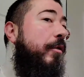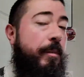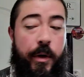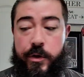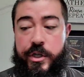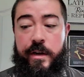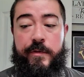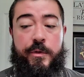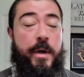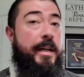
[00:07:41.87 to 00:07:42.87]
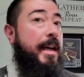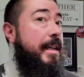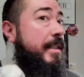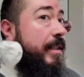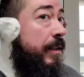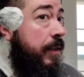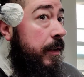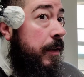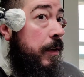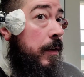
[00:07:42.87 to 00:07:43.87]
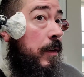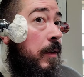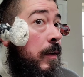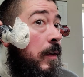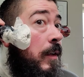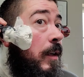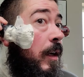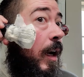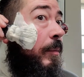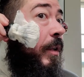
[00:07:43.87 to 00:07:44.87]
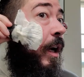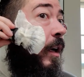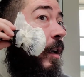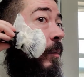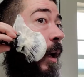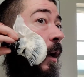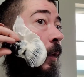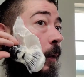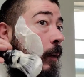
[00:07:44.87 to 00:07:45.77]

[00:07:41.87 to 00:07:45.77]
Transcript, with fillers: the post-shave is quite nice. I'm talking about